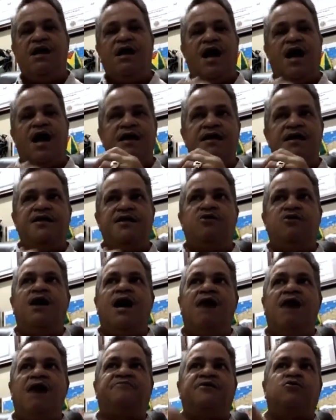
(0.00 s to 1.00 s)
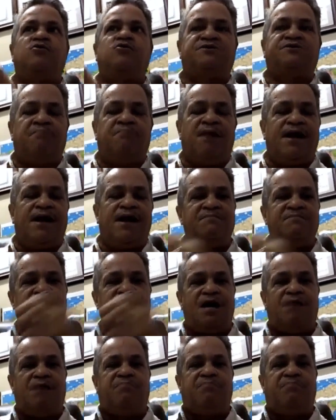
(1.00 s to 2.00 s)
and they don't have to go to
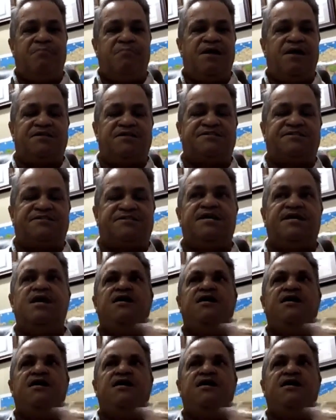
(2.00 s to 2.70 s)
Miami and Barbados.